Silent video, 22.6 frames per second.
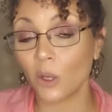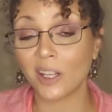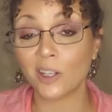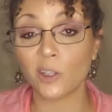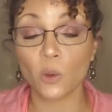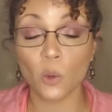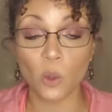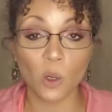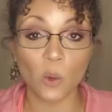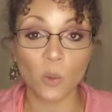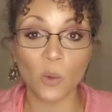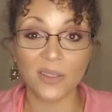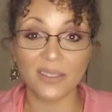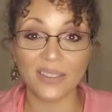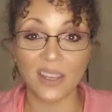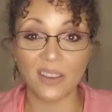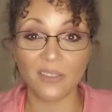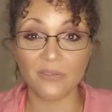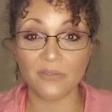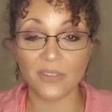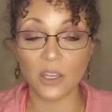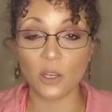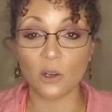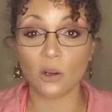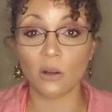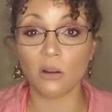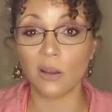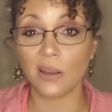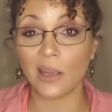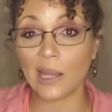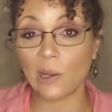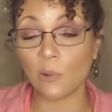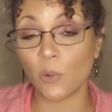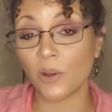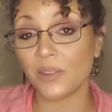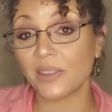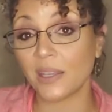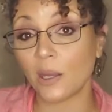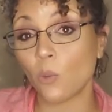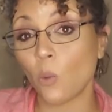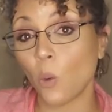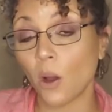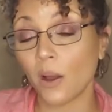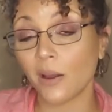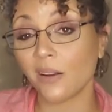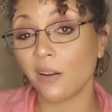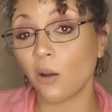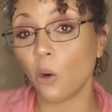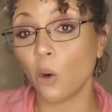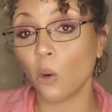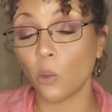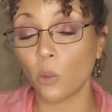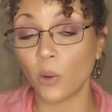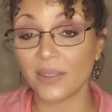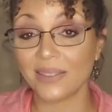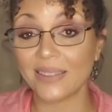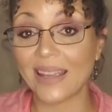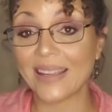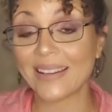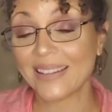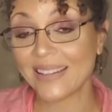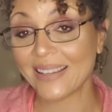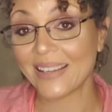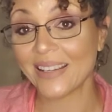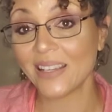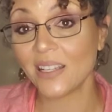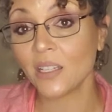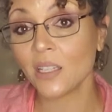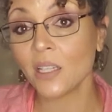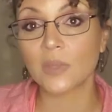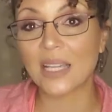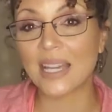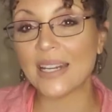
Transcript: ignore what they feel and what they want or what they need